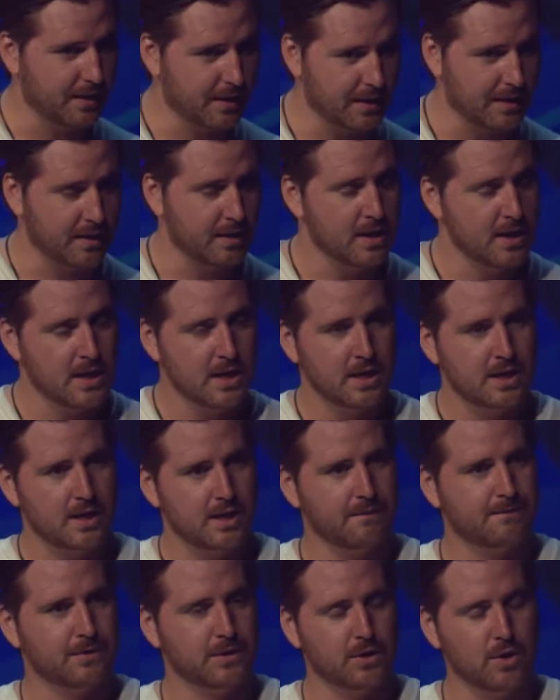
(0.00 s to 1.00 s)
And
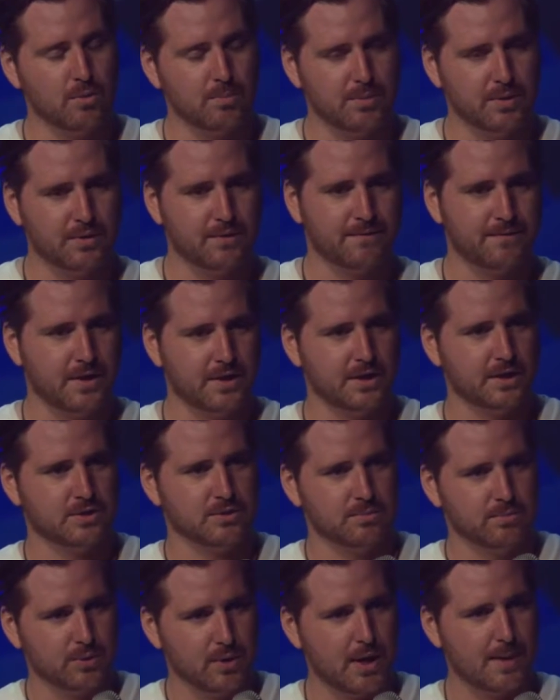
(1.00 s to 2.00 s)
if you don't build the
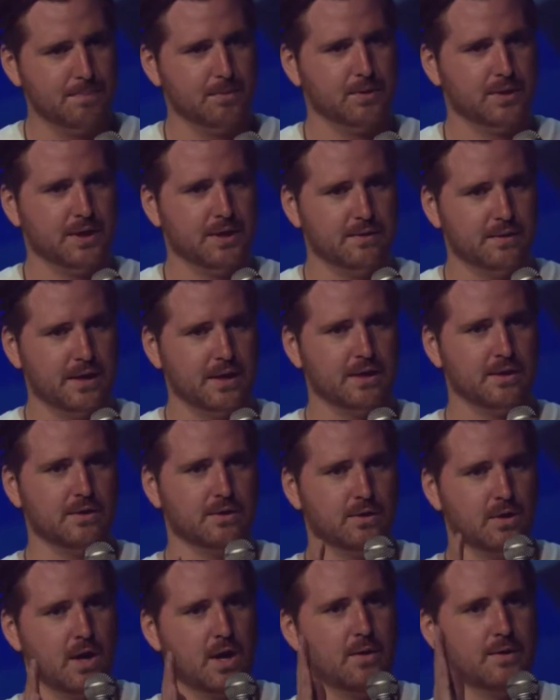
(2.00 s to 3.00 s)
foundation properly, then
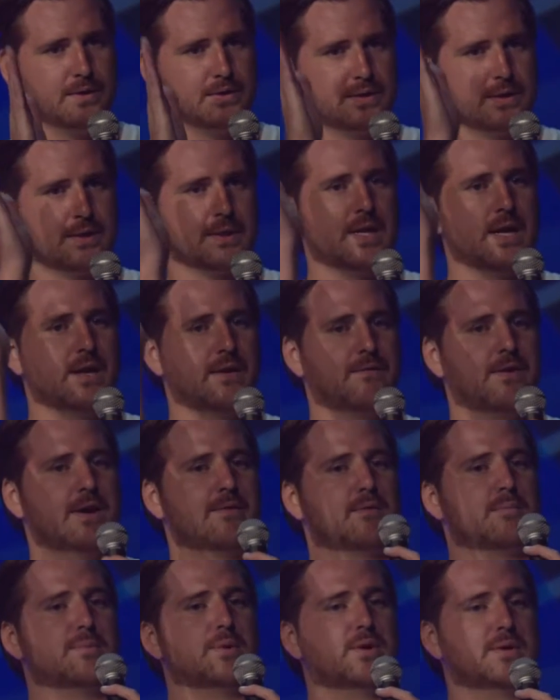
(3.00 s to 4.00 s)
you're always going to kind of have
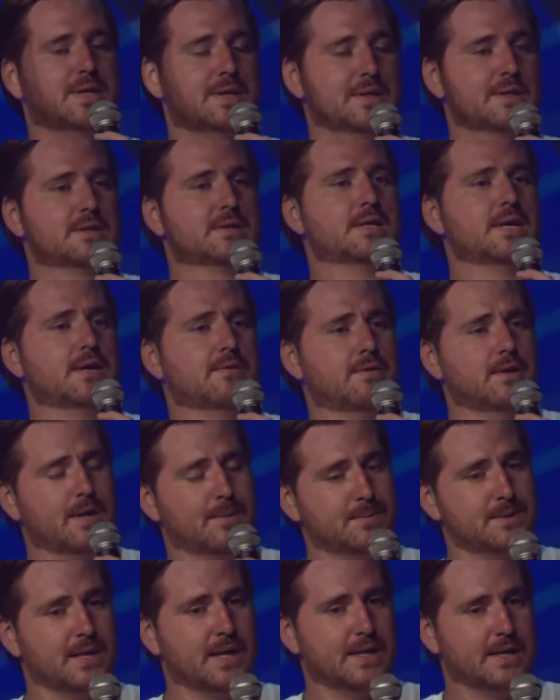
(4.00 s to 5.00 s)
a building that's kind of an
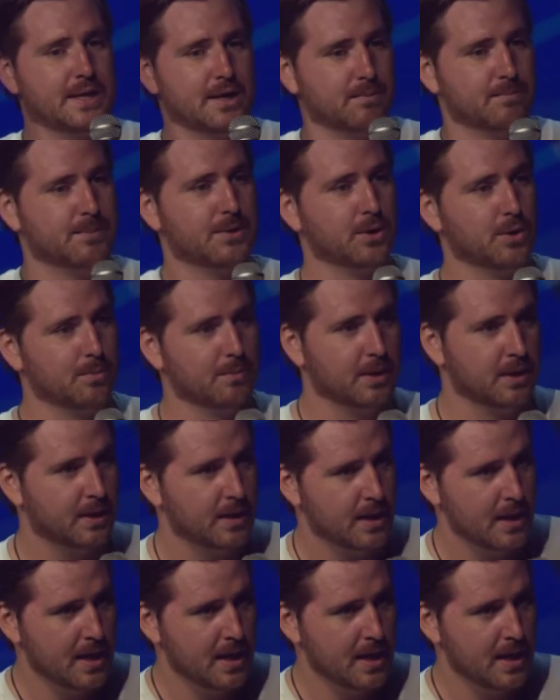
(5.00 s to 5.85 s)
upside-down pyramid.